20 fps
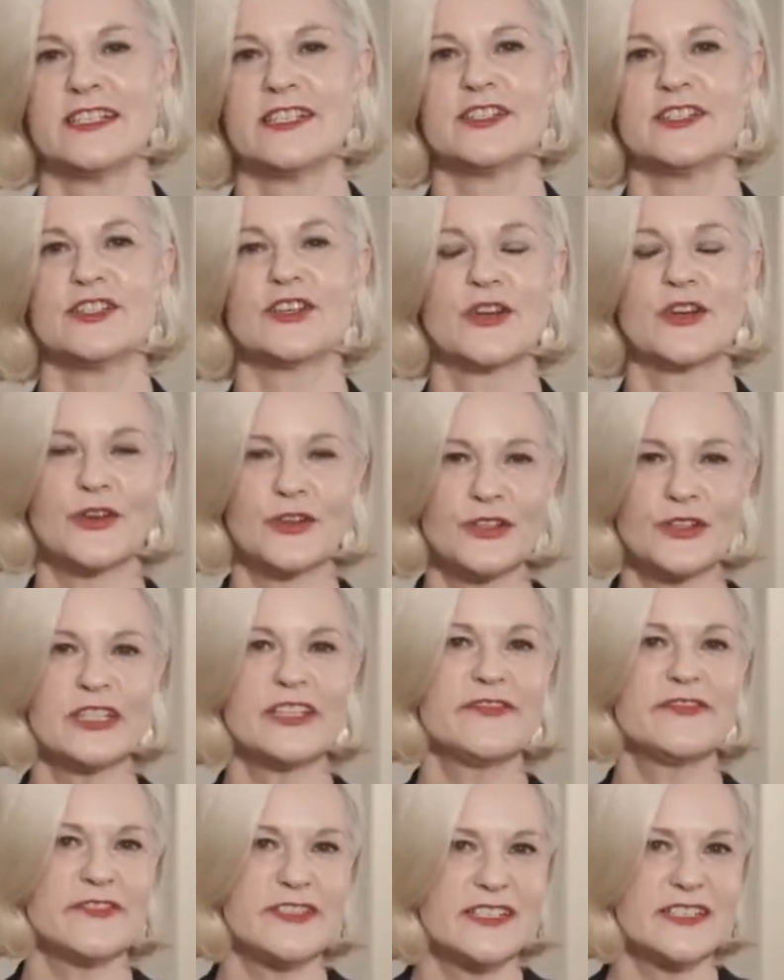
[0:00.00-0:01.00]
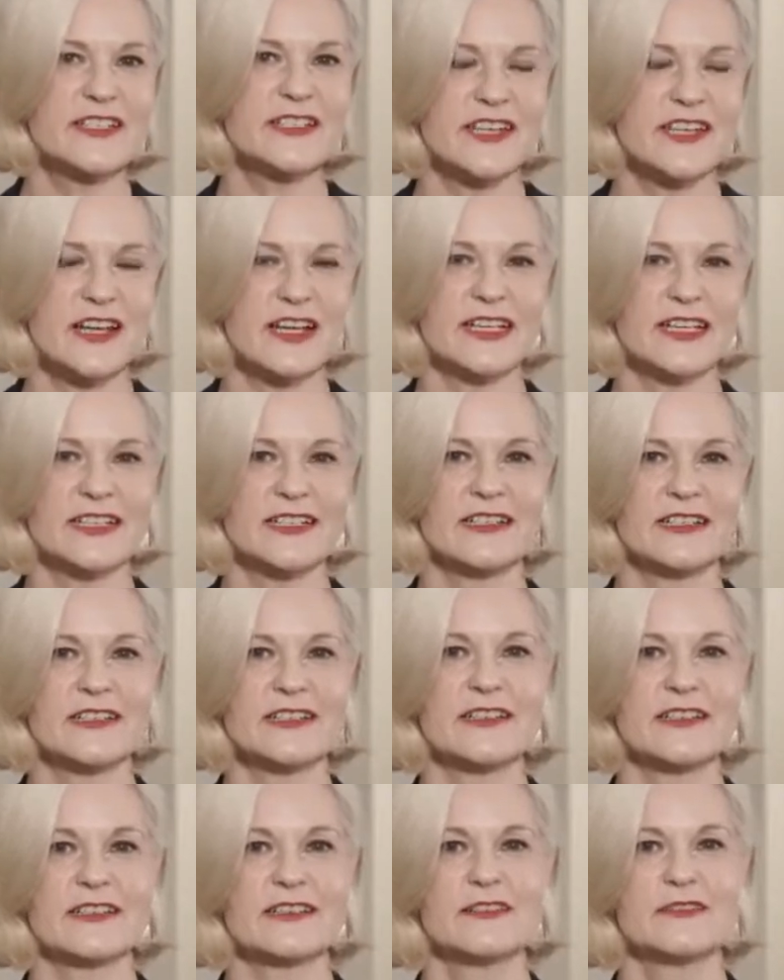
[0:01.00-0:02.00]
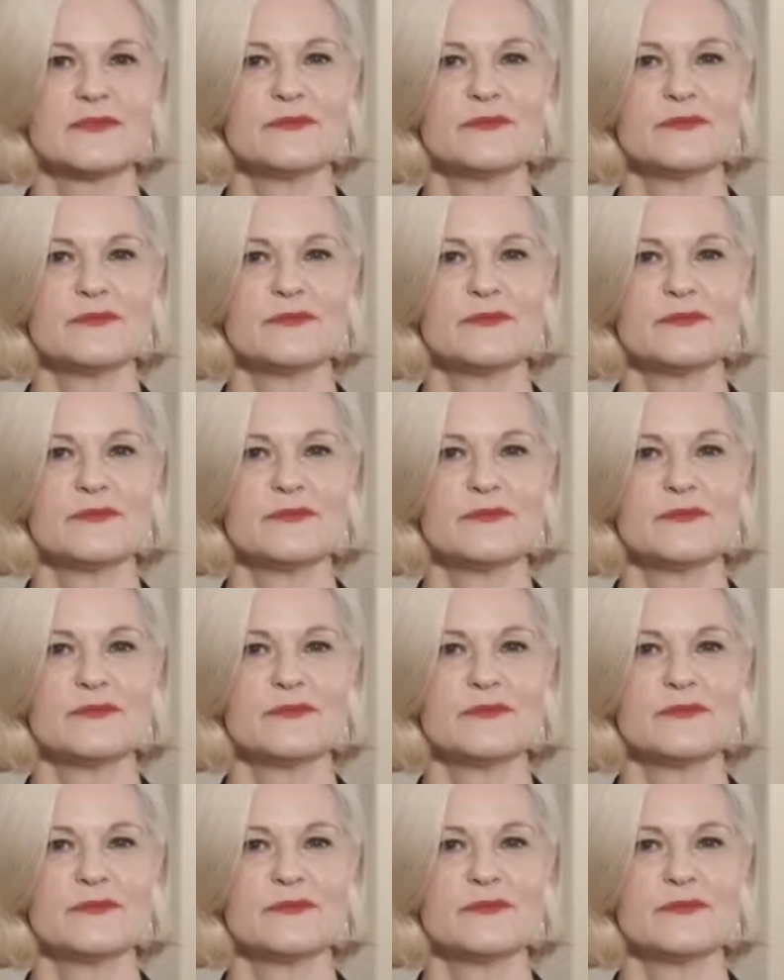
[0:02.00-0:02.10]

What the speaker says: not only for designers,